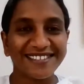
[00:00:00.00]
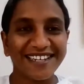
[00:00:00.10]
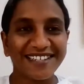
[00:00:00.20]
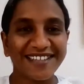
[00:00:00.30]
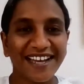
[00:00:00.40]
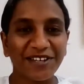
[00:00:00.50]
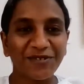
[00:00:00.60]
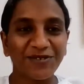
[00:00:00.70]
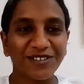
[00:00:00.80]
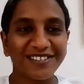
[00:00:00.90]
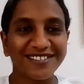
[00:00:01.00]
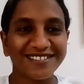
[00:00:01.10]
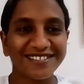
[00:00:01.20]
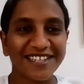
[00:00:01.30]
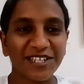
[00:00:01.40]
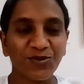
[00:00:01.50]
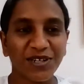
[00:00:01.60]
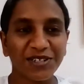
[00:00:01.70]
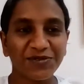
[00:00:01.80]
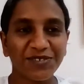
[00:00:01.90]
Yeah, thank you for such
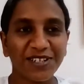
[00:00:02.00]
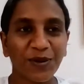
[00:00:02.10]
wonderful